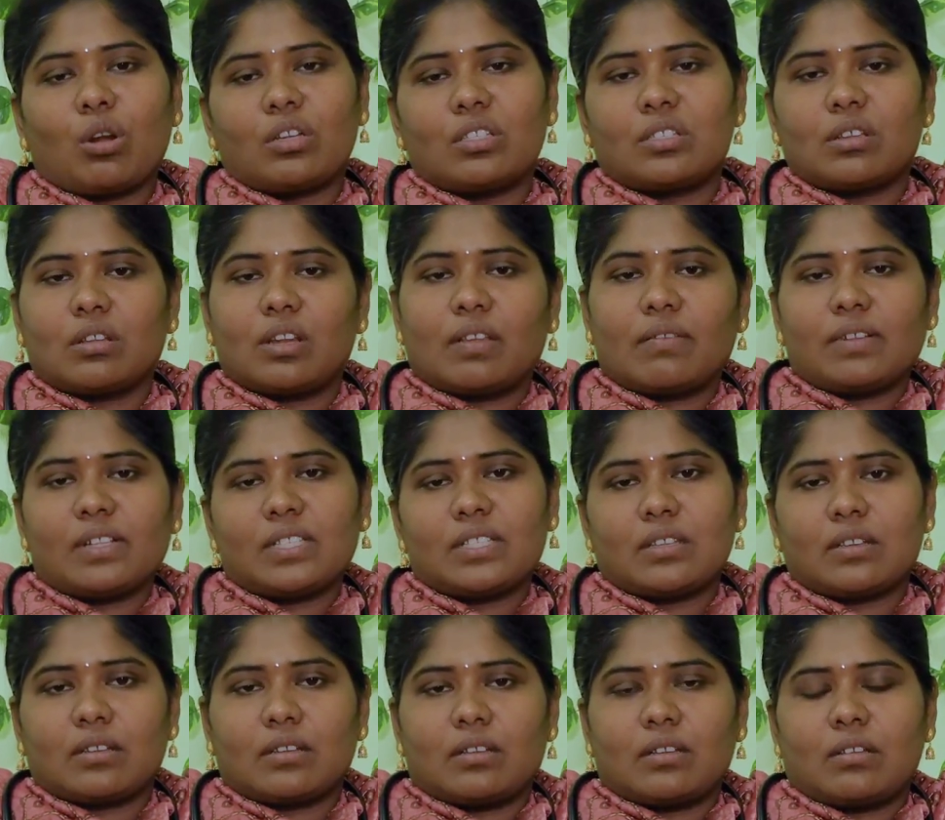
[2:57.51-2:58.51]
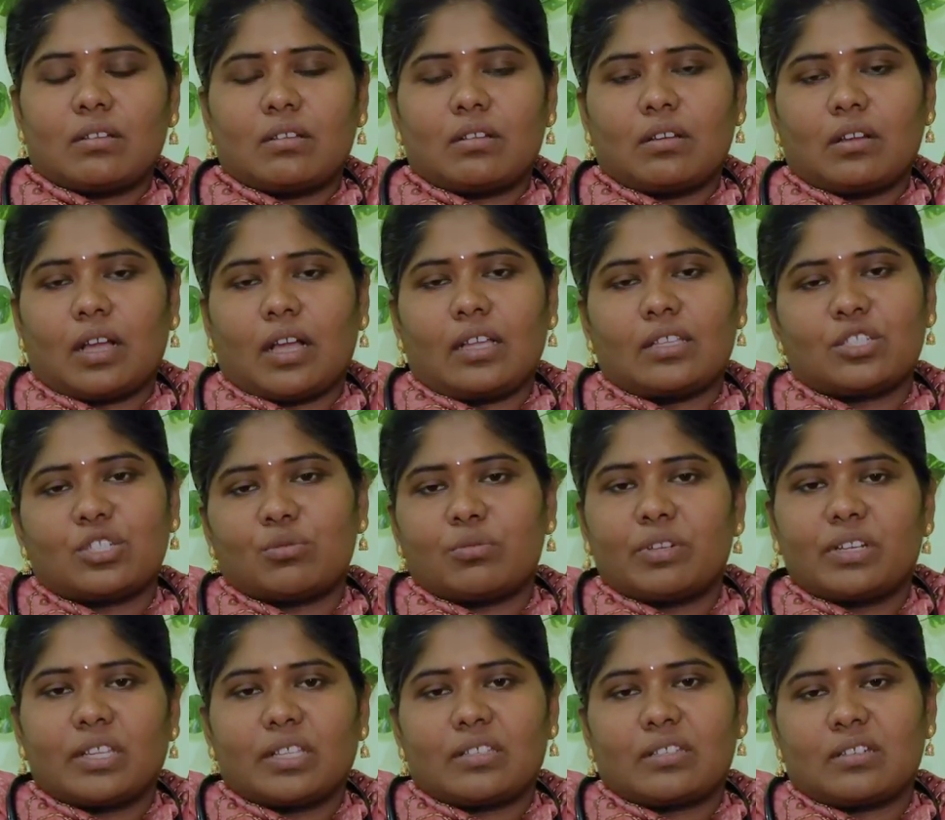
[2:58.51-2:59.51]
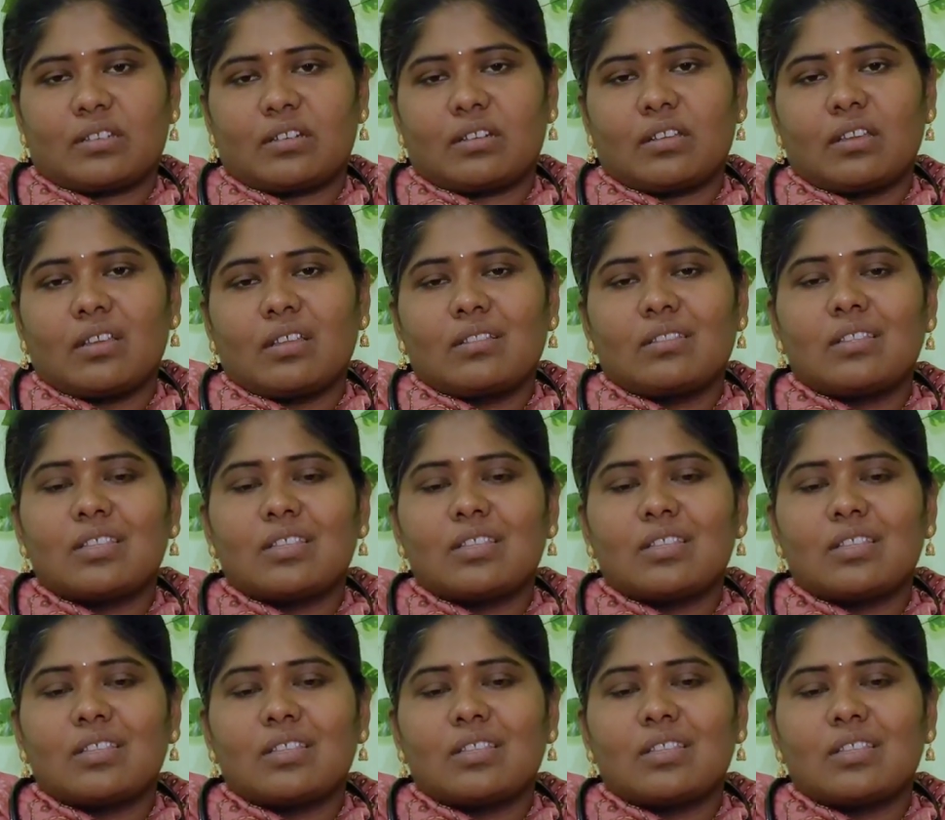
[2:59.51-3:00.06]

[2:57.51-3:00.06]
cortisol levels has to be tested.